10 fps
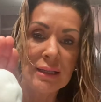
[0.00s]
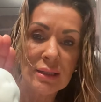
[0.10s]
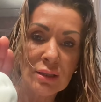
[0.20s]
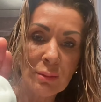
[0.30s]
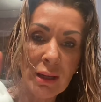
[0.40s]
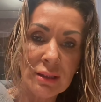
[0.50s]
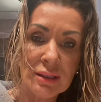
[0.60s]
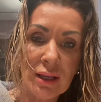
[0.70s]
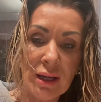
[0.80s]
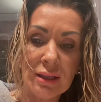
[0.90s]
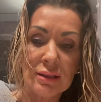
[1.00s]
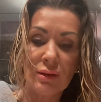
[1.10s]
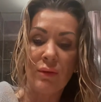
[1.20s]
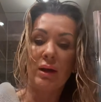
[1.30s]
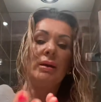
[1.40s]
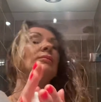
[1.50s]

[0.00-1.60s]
so it's about the size of a